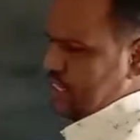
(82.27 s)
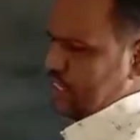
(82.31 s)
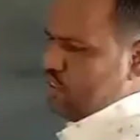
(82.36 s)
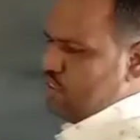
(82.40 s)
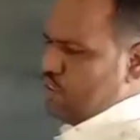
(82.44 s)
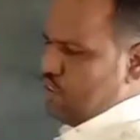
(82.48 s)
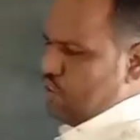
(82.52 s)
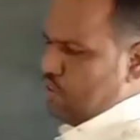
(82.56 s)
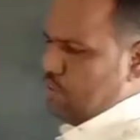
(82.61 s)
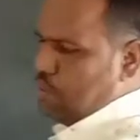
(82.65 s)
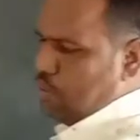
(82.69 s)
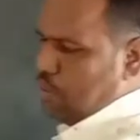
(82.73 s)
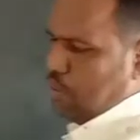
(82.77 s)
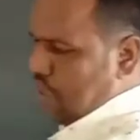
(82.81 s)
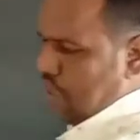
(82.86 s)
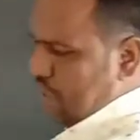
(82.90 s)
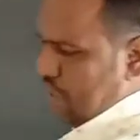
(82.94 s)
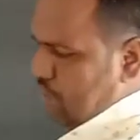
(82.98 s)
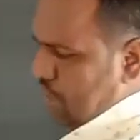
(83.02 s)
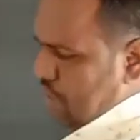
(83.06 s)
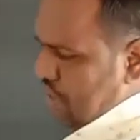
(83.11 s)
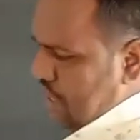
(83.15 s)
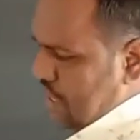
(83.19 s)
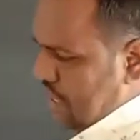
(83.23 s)

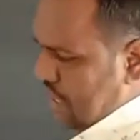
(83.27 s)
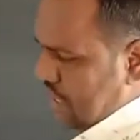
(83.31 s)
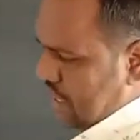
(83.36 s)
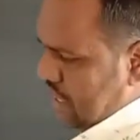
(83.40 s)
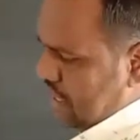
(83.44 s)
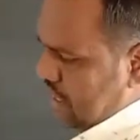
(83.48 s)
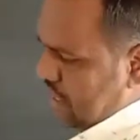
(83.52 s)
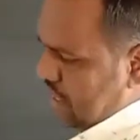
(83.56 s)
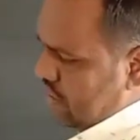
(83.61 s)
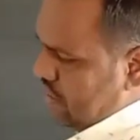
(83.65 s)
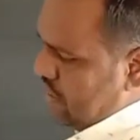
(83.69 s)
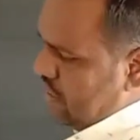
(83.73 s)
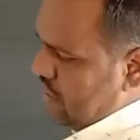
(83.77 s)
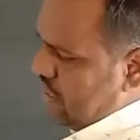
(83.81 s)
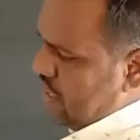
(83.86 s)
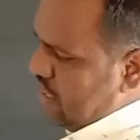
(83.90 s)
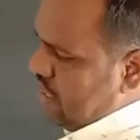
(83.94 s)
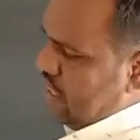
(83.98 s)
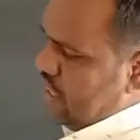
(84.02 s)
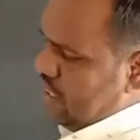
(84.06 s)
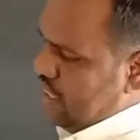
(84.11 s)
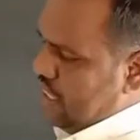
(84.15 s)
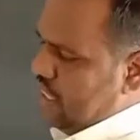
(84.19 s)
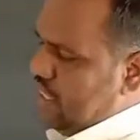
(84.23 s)
photochemistry,
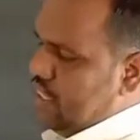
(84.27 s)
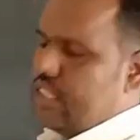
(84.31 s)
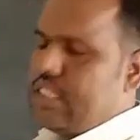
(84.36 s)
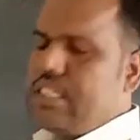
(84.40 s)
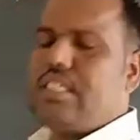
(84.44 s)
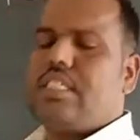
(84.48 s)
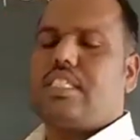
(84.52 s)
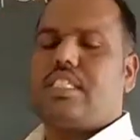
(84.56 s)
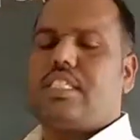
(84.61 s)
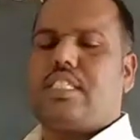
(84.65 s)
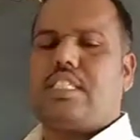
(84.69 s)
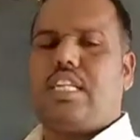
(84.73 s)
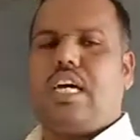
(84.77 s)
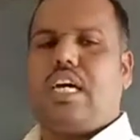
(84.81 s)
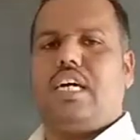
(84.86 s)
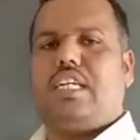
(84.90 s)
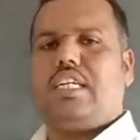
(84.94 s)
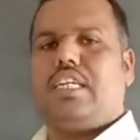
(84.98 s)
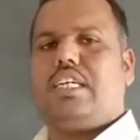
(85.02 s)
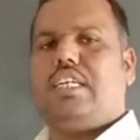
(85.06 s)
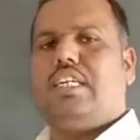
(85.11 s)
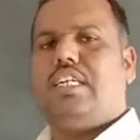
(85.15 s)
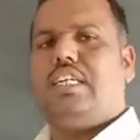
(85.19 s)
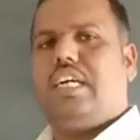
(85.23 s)
that is
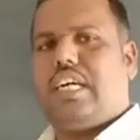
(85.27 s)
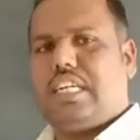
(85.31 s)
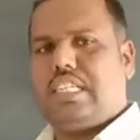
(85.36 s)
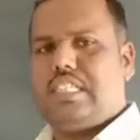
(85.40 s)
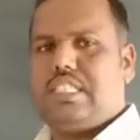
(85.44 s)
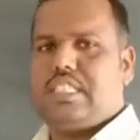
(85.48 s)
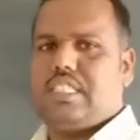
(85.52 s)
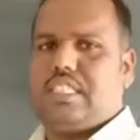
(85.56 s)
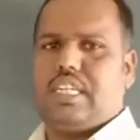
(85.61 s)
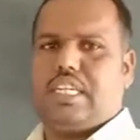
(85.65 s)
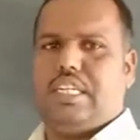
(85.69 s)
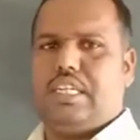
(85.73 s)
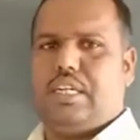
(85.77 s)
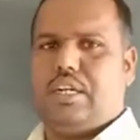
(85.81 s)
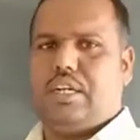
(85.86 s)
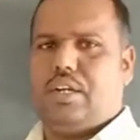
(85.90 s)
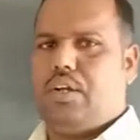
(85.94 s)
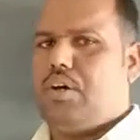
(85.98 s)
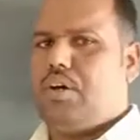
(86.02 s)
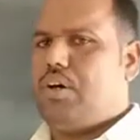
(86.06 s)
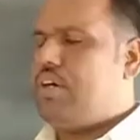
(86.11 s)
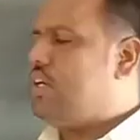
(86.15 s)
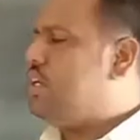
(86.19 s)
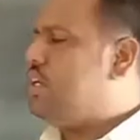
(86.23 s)
Stark-Einstein law,